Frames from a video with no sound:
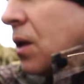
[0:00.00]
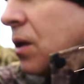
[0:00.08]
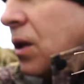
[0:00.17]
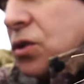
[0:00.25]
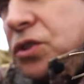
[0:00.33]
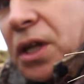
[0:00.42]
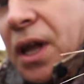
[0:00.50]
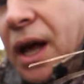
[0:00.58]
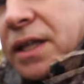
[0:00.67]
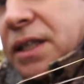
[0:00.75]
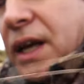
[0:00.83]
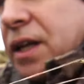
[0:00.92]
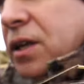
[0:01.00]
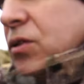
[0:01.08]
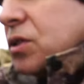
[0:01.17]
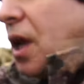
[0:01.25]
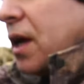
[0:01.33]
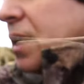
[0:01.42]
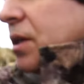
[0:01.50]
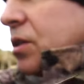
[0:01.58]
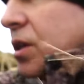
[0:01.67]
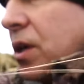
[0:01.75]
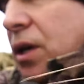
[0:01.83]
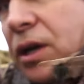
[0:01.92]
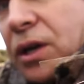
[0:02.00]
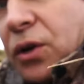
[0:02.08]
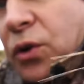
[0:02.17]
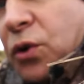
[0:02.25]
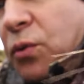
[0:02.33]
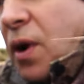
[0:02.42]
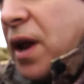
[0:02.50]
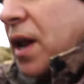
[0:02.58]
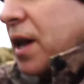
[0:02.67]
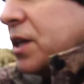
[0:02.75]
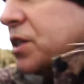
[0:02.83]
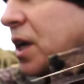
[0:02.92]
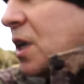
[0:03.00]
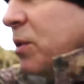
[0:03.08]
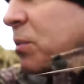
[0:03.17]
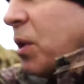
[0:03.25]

Lost the light again, it looks like it's going to rain any second,